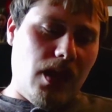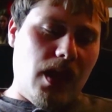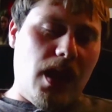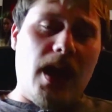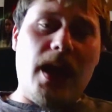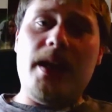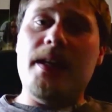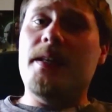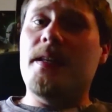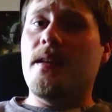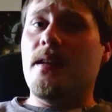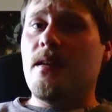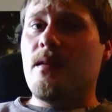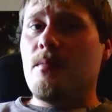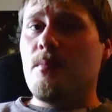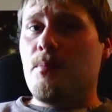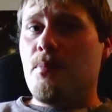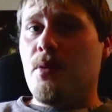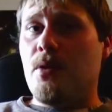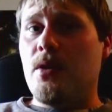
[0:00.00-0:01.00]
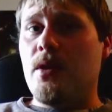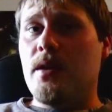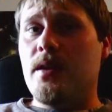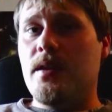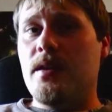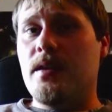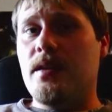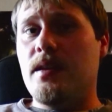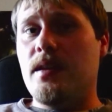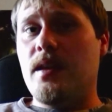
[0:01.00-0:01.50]
I didn't put
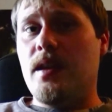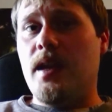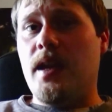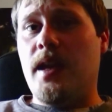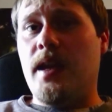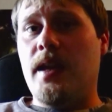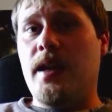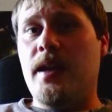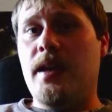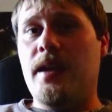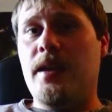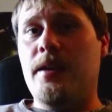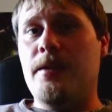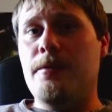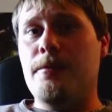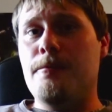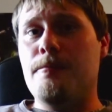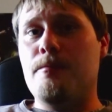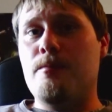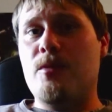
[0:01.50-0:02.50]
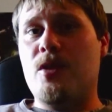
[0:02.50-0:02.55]
a